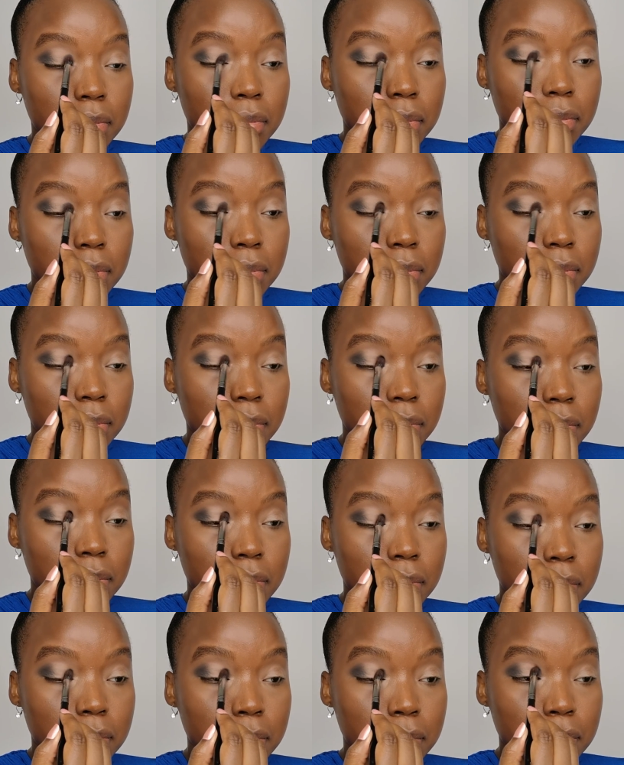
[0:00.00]

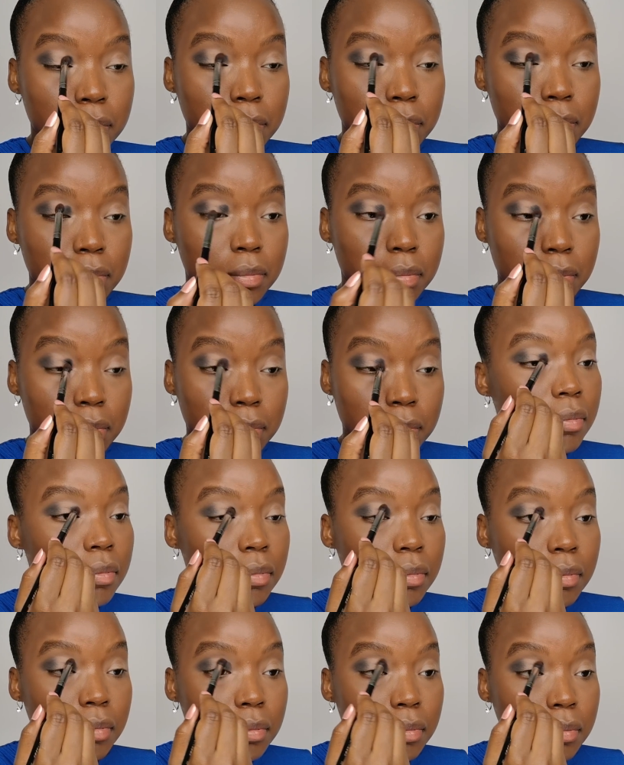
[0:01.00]

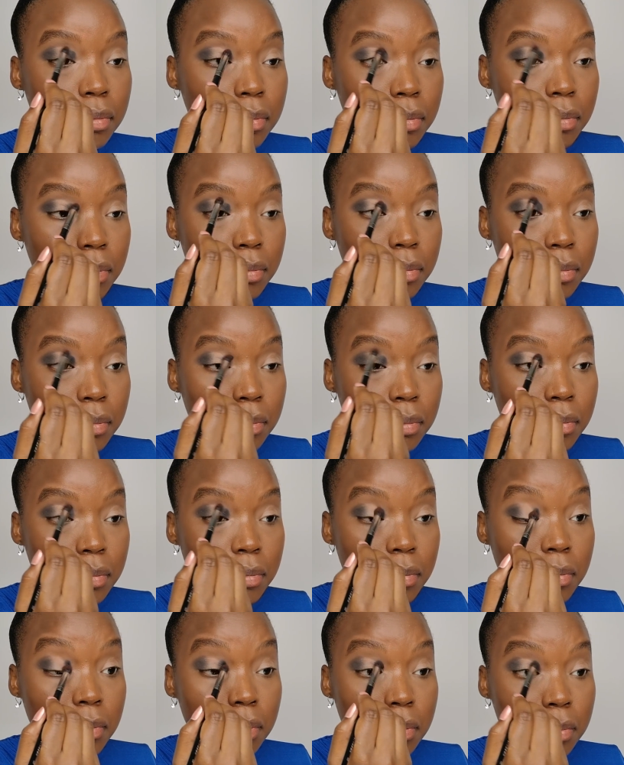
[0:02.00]

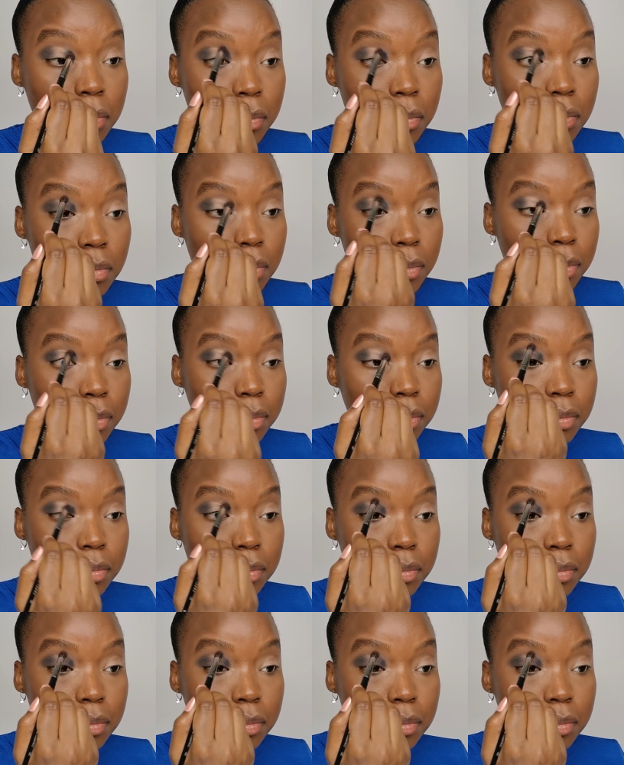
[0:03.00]
(no one is talking)